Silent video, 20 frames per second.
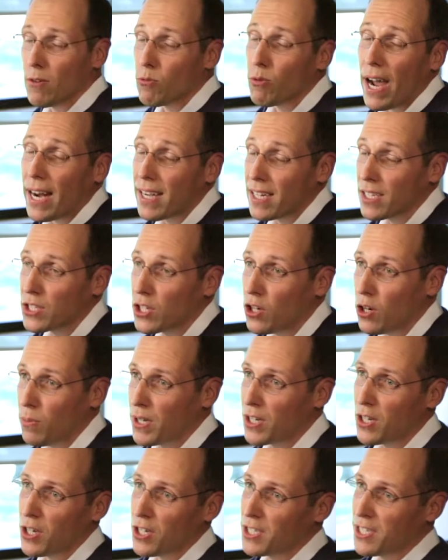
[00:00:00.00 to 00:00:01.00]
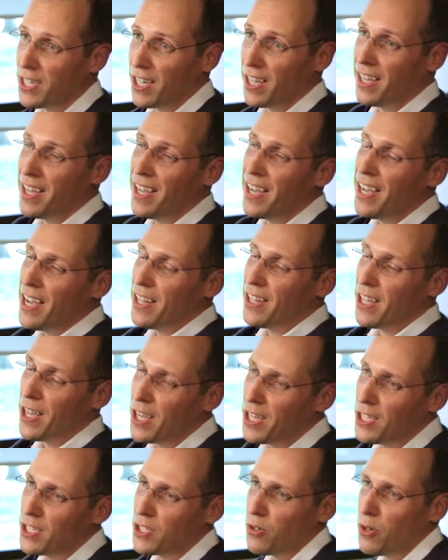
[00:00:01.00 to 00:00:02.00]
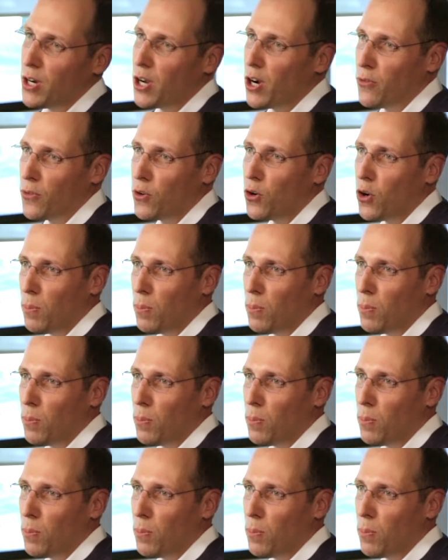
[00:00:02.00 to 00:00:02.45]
rightly so, because the the history of